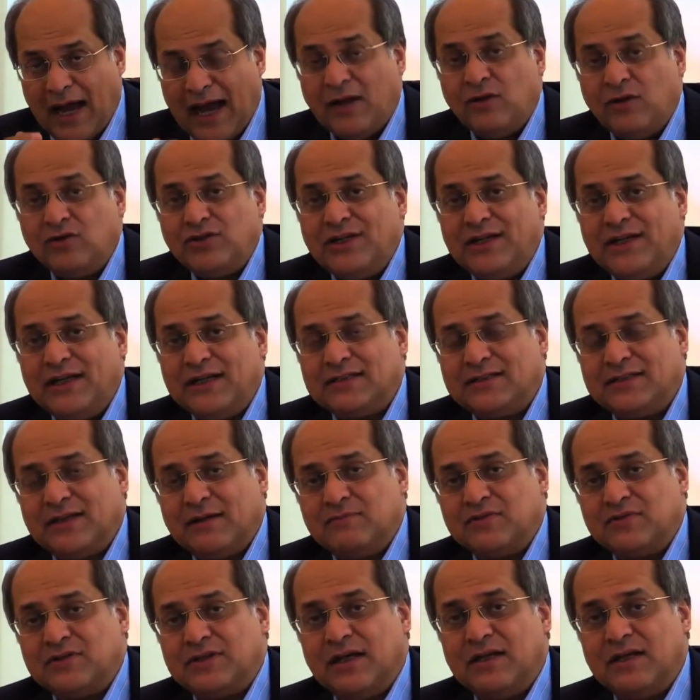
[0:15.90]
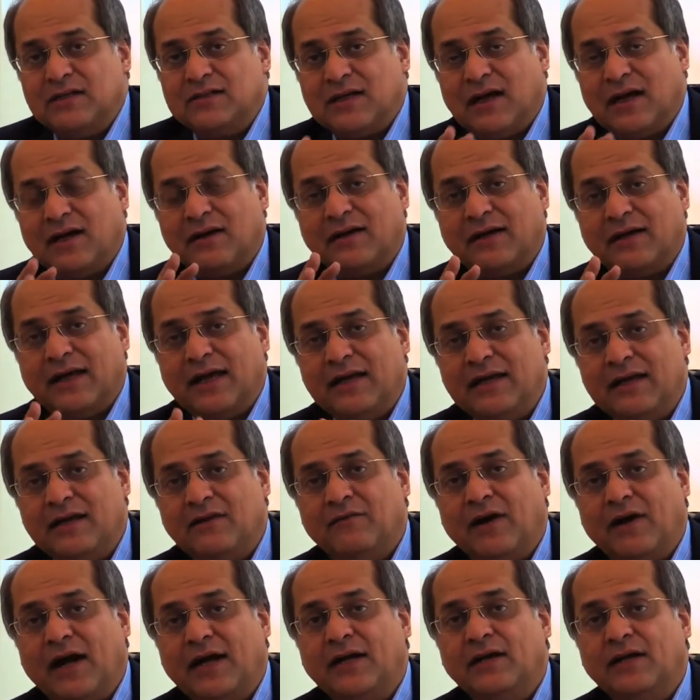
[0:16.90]
allogenic stem cells are again
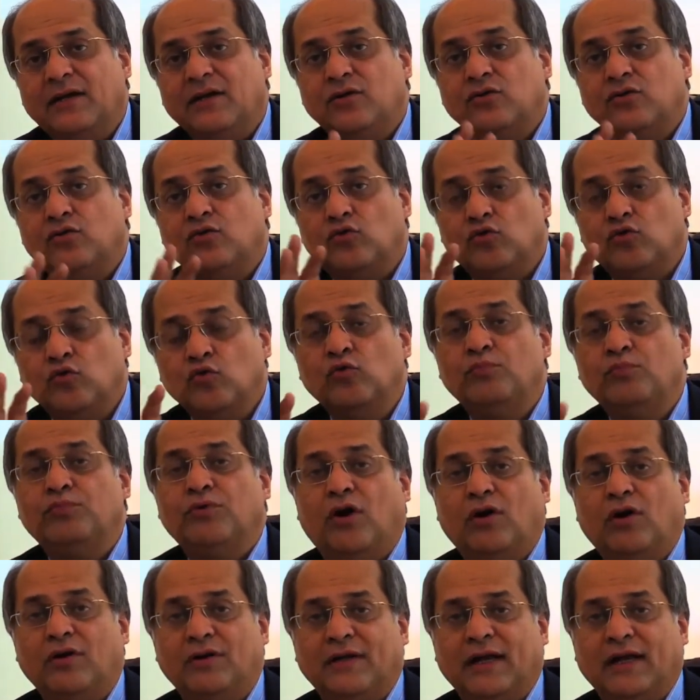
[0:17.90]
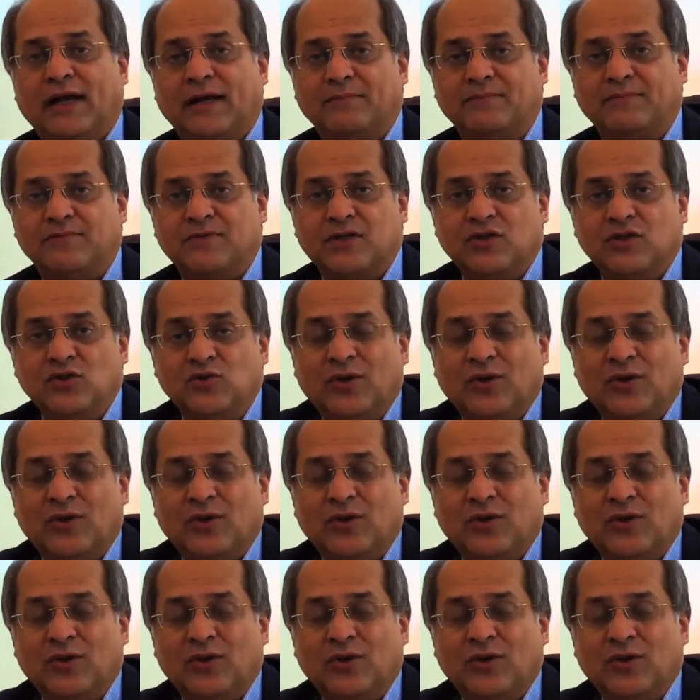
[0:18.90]
divided into two broad types.